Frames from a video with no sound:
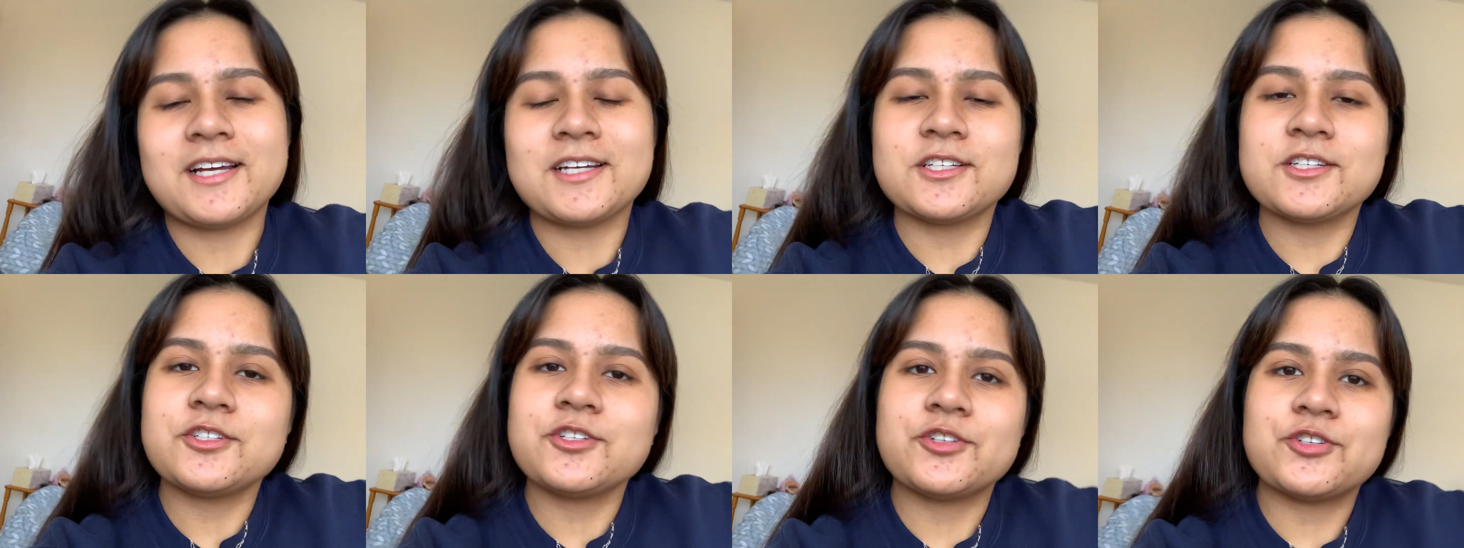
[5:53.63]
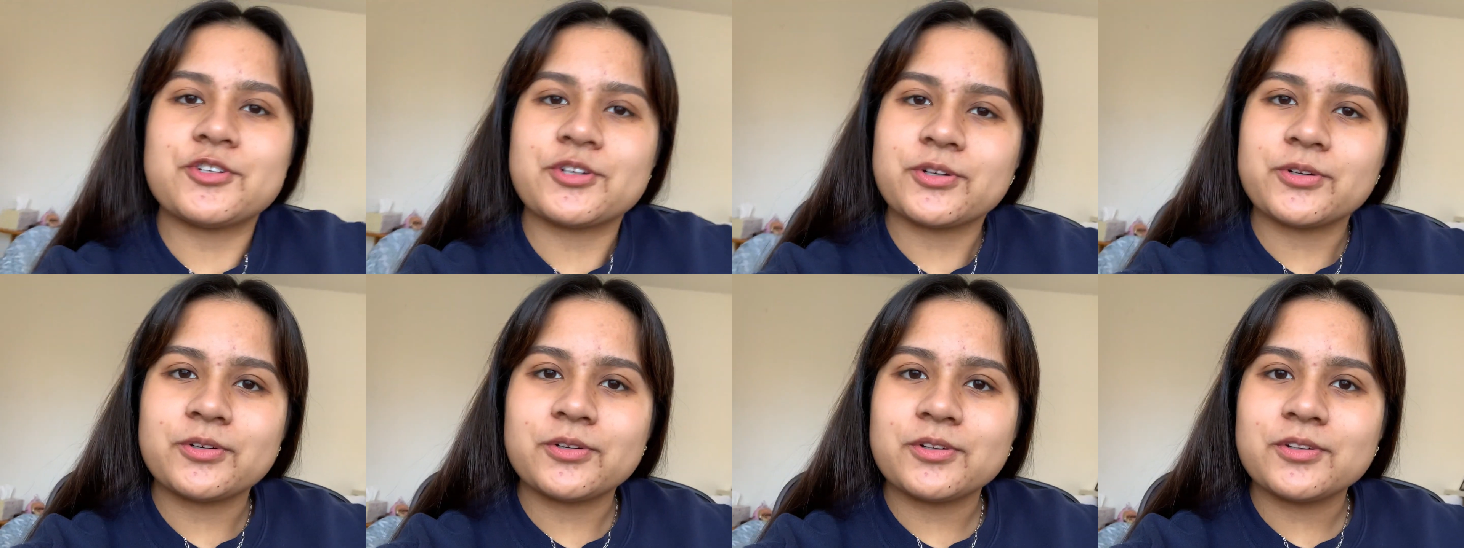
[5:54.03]
I just
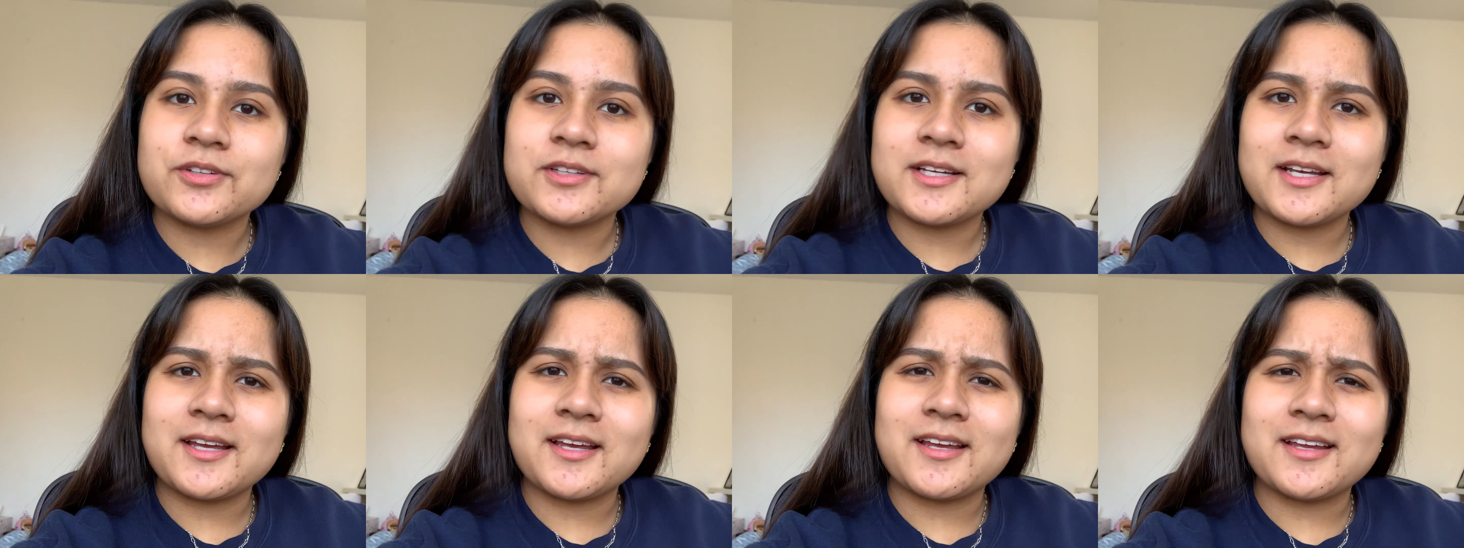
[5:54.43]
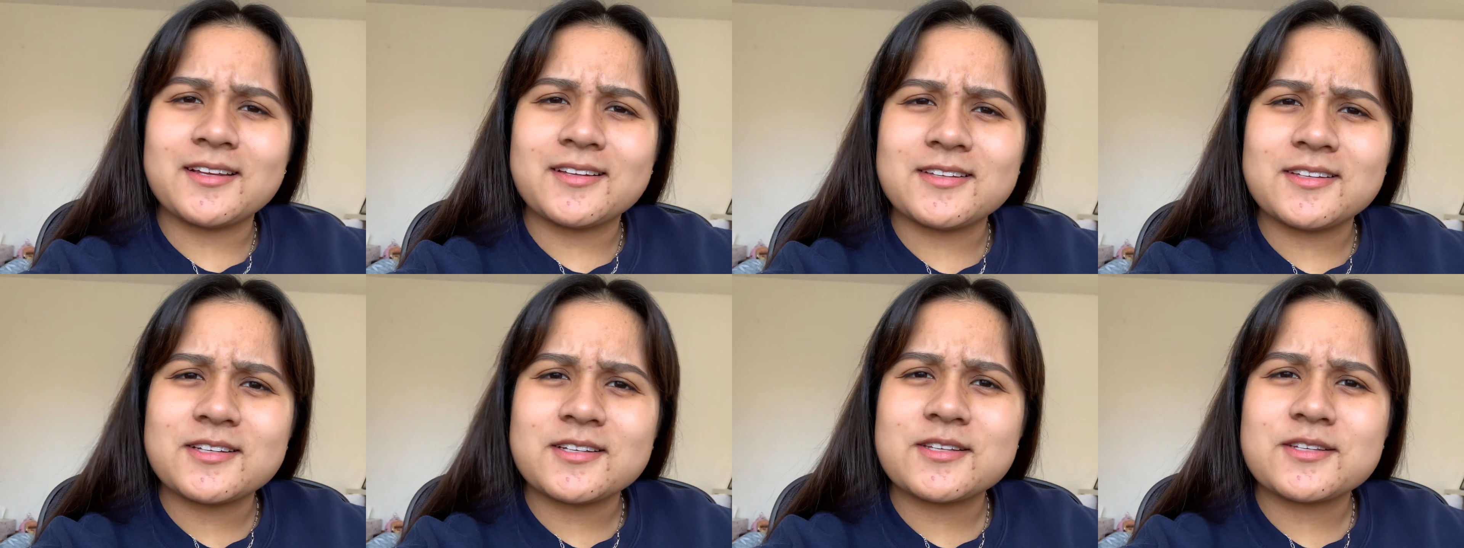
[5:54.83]
journaled
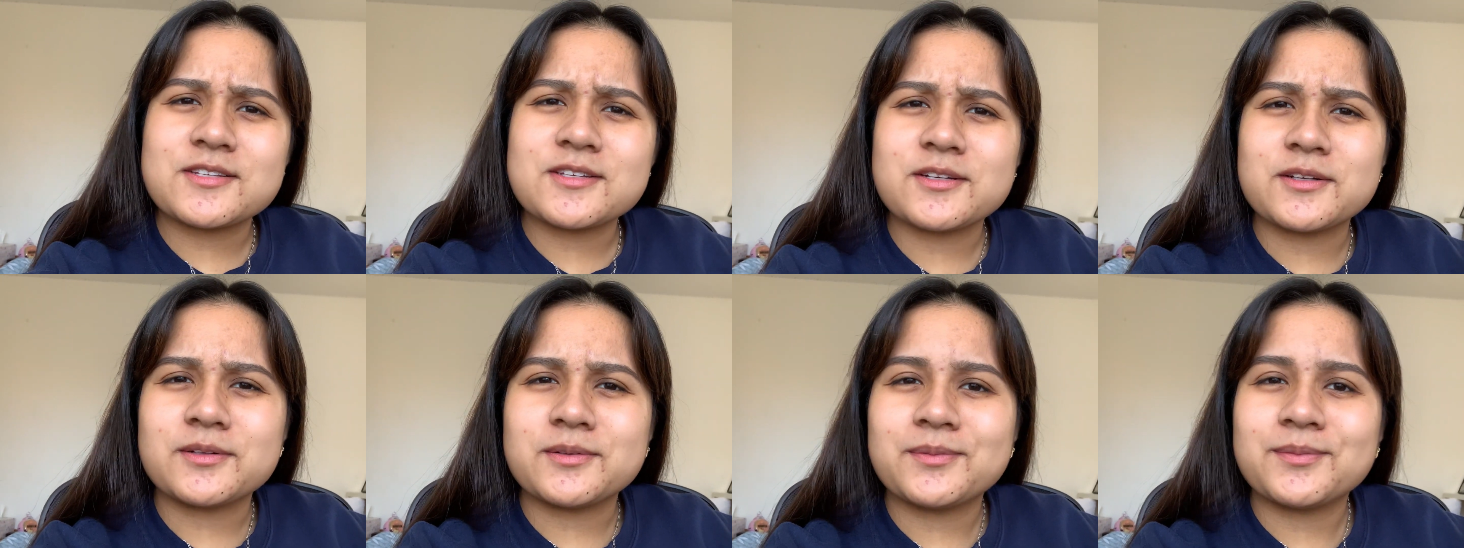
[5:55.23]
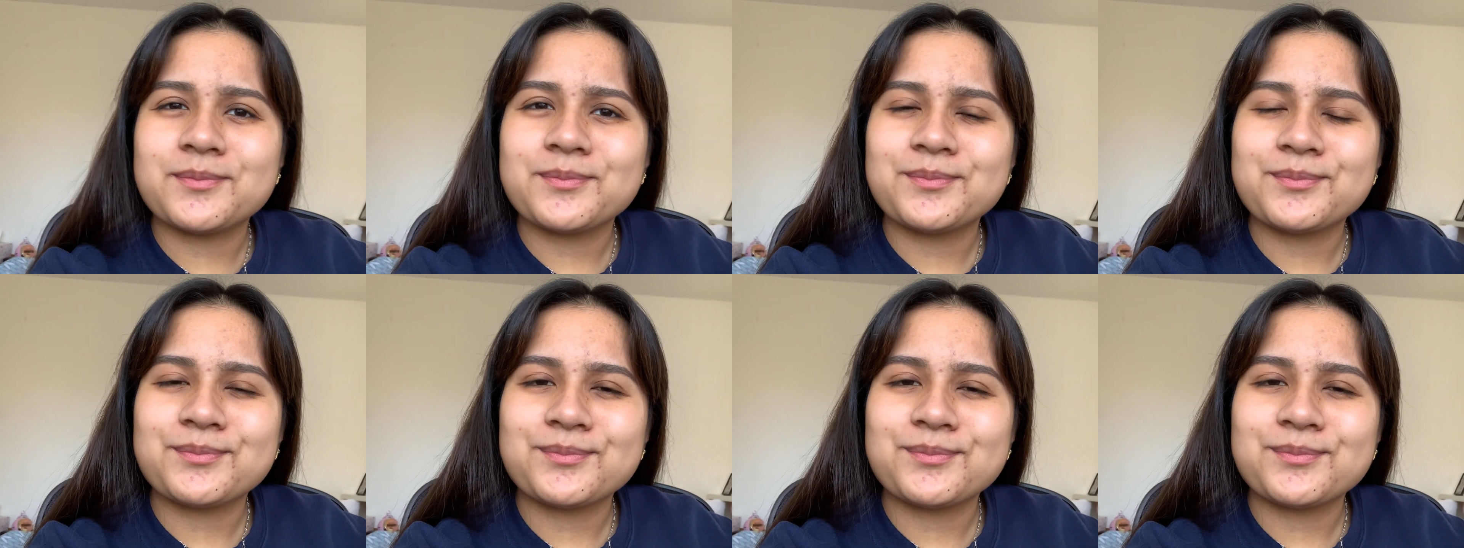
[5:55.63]
and did some